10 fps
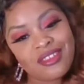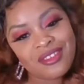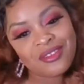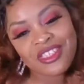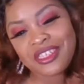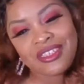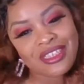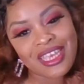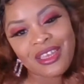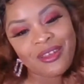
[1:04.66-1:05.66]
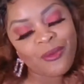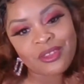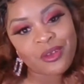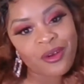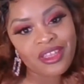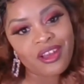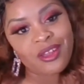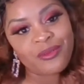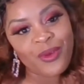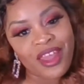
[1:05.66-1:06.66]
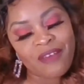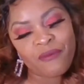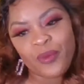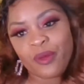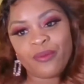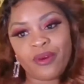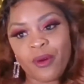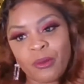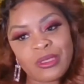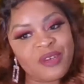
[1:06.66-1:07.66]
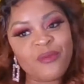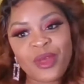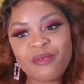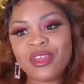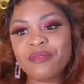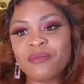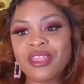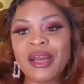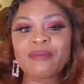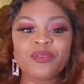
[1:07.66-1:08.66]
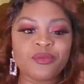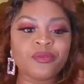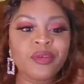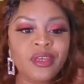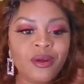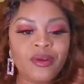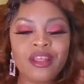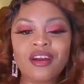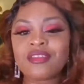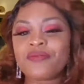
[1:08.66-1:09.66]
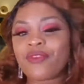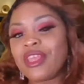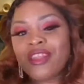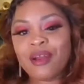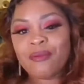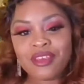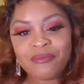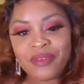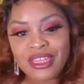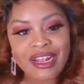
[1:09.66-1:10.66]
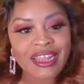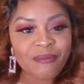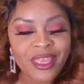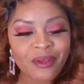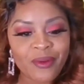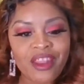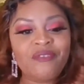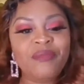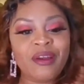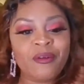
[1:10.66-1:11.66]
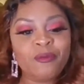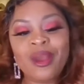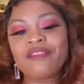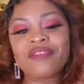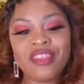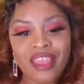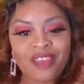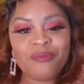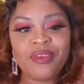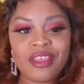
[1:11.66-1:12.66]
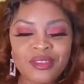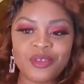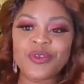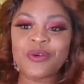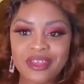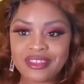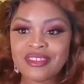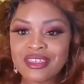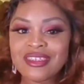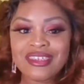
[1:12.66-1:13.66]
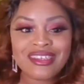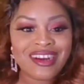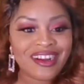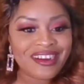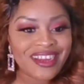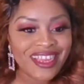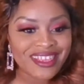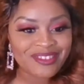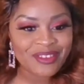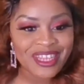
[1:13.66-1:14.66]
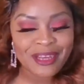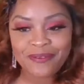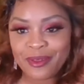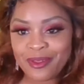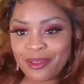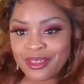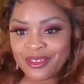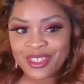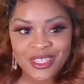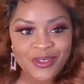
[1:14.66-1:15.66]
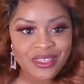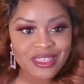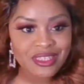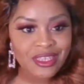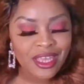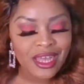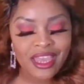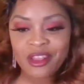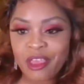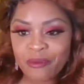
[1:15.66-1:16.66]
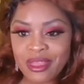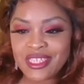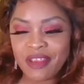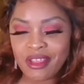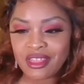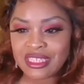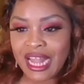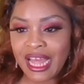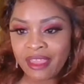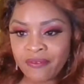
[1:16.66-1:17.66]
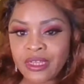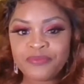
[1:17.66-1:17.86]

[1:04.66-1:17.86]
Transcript: to just see what's going on. What have people, some women, been up to without the freedom they've been claiming? What have they been doing? All right, without further ado, I know you've been sharing this life.